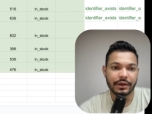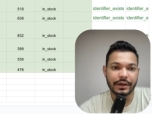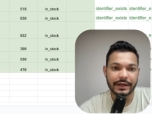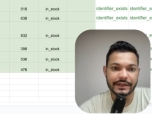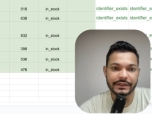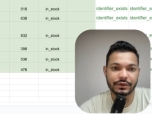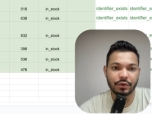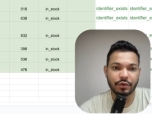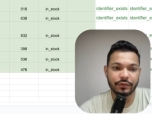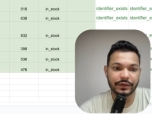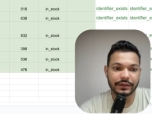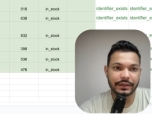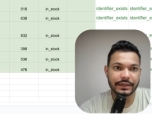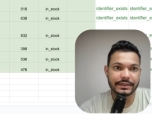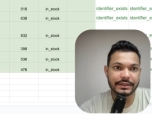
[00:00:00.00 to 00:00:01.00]
let's go
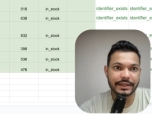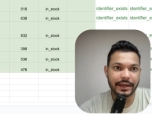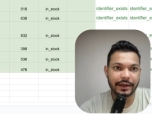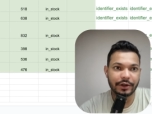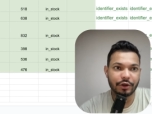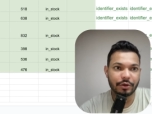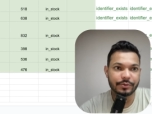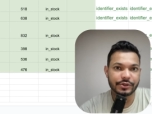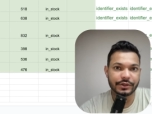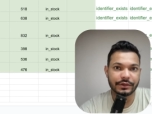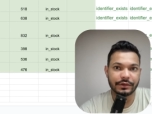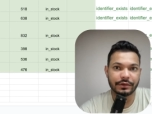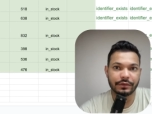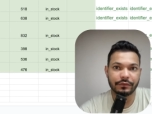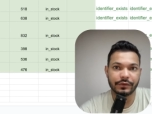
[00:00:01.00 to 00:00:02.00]
with the second
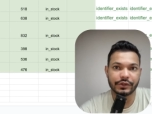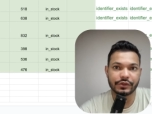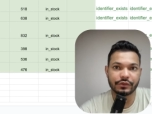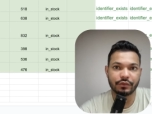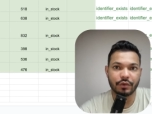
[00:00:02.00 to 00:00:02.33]
option, which